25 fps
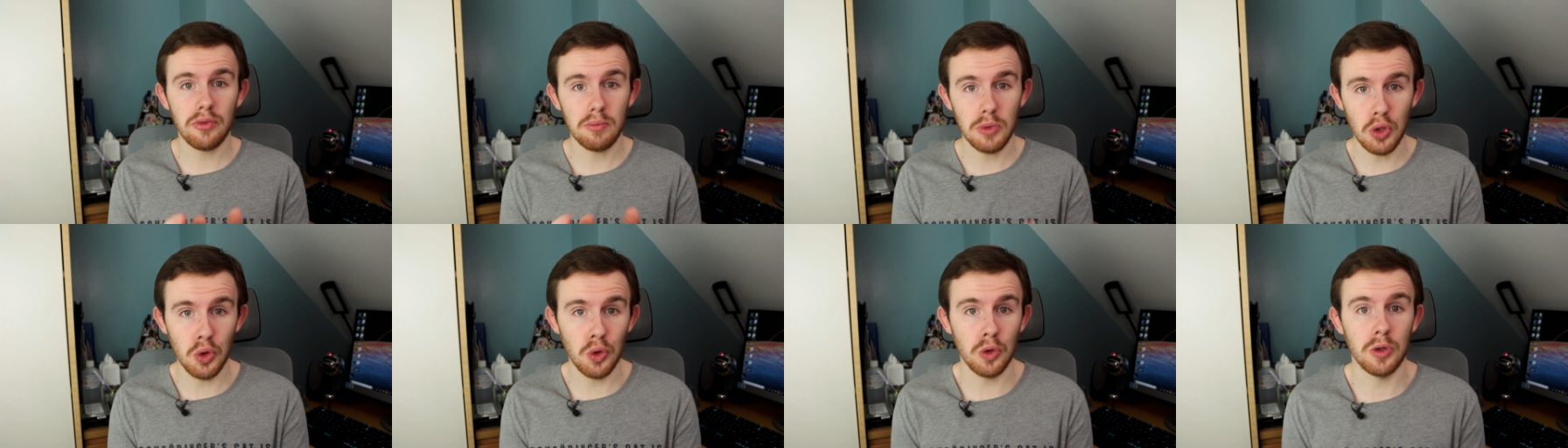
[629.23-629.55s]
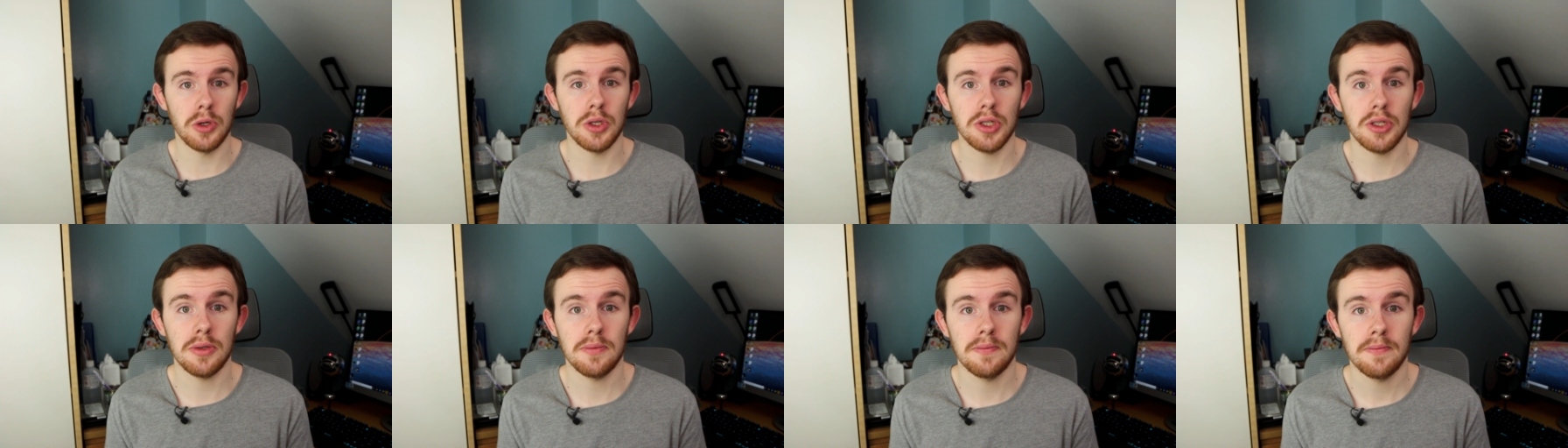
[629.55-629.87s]
from
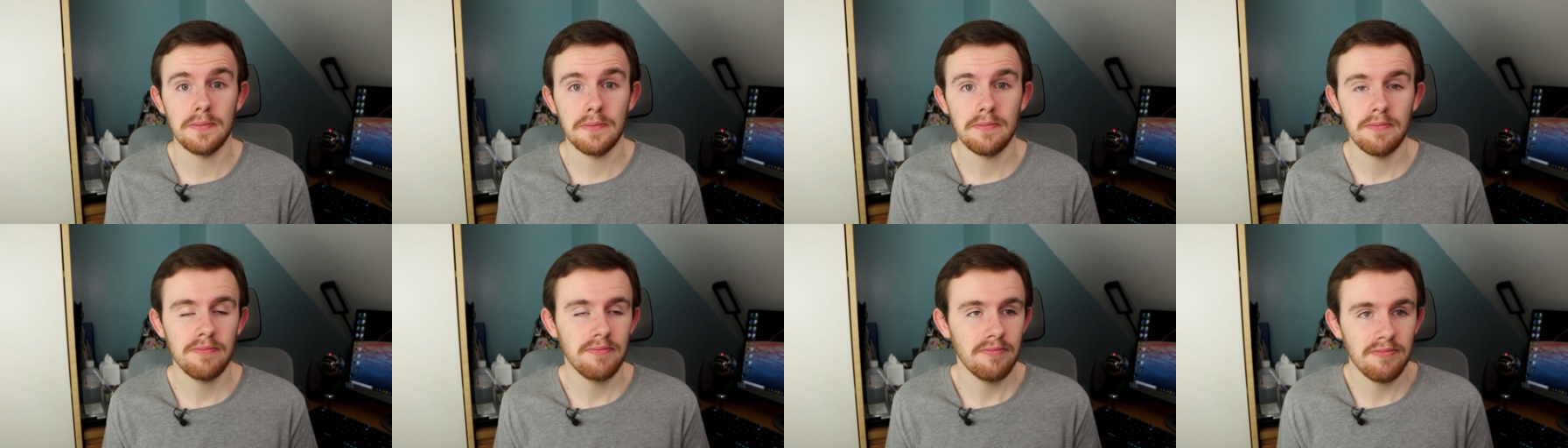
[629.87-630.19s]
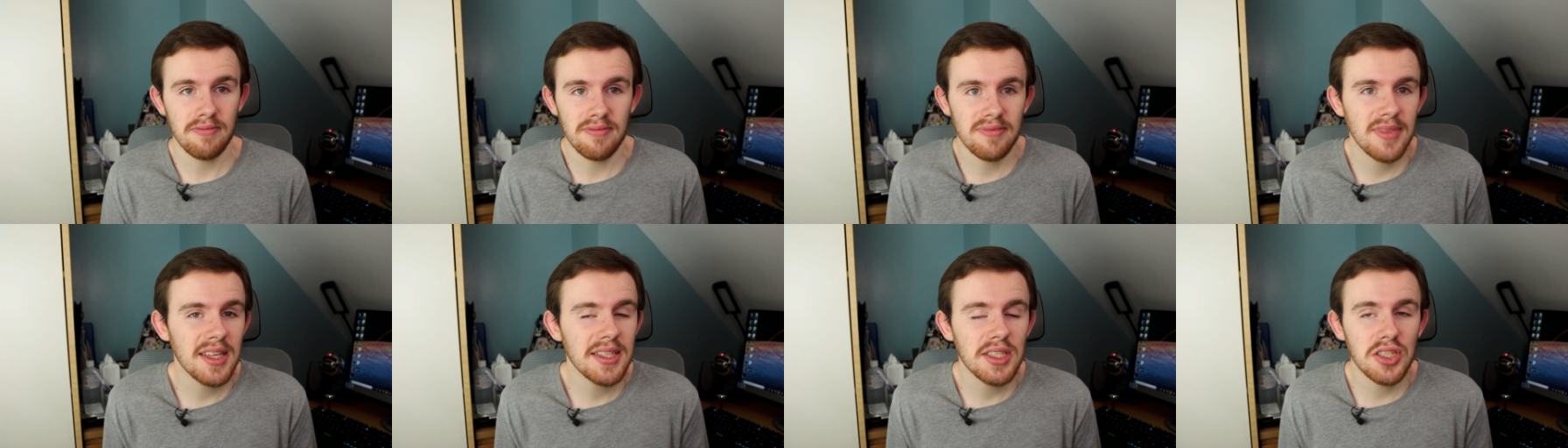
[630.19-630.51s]
yours.
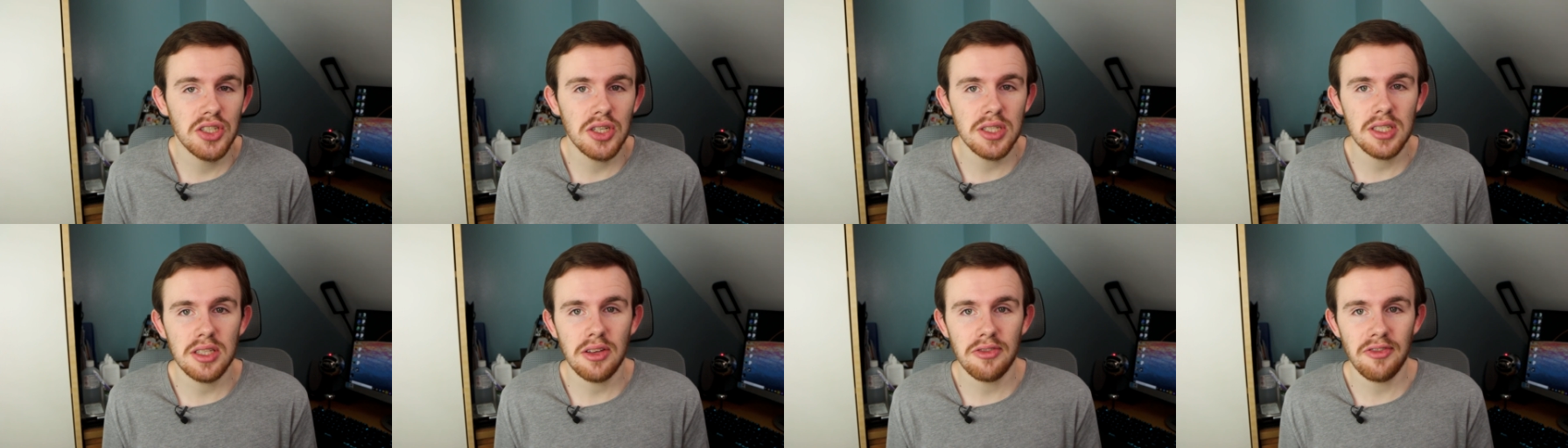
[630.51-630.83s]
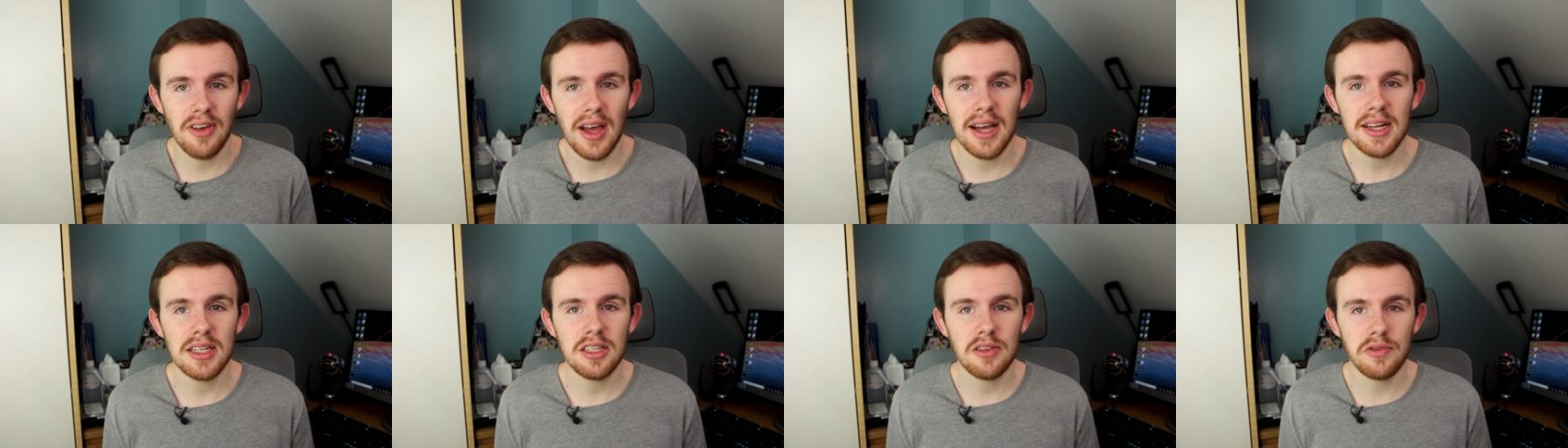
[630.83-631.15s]
That's just a
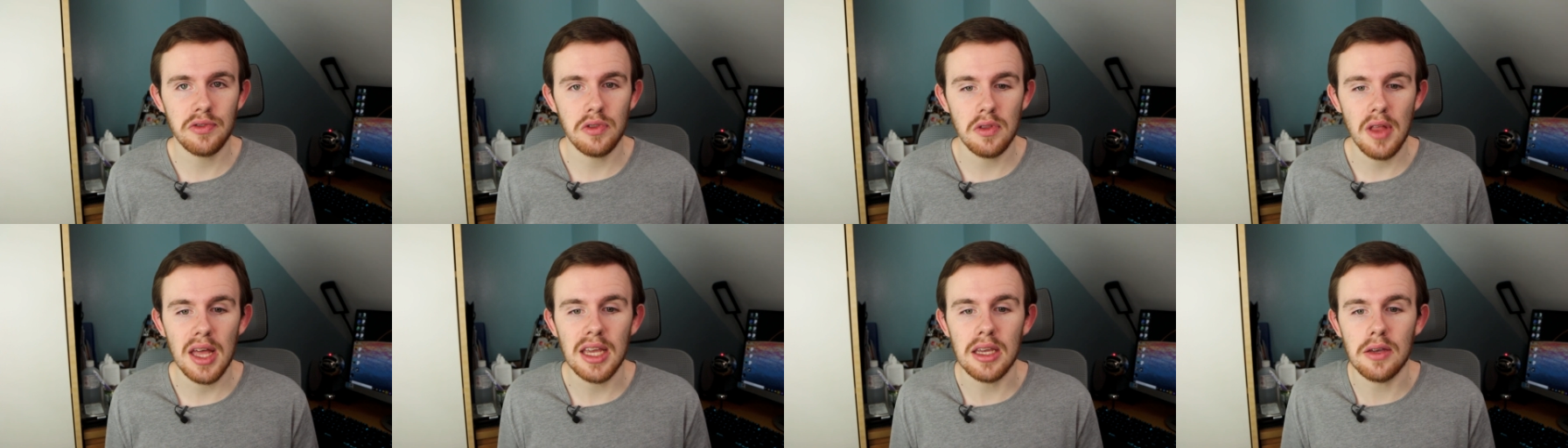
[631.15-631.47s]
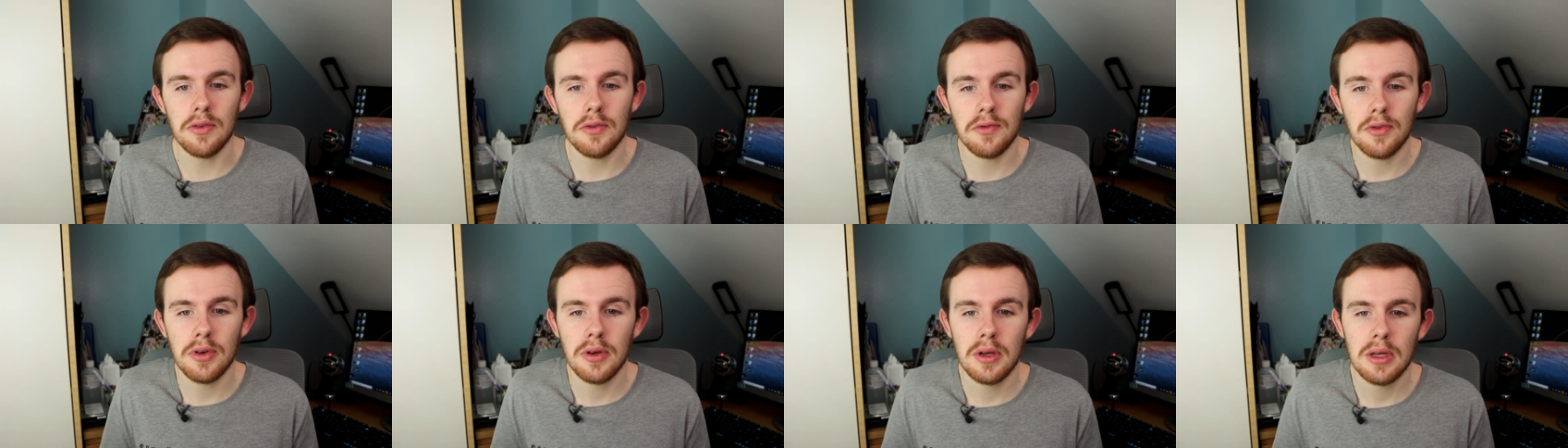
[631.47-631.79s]
fact of
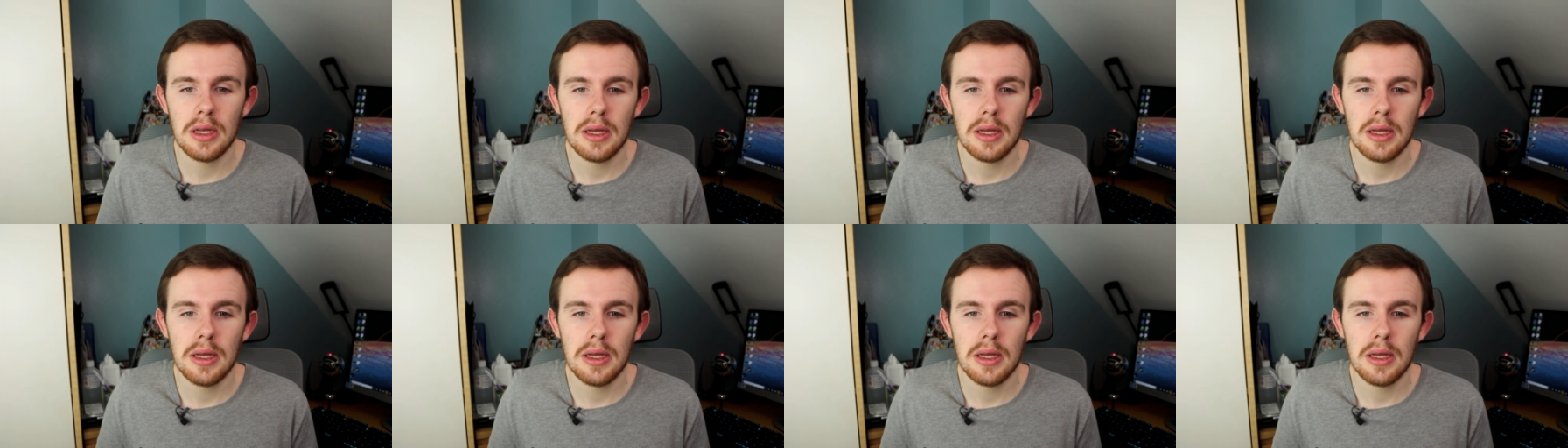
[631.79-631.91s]
life.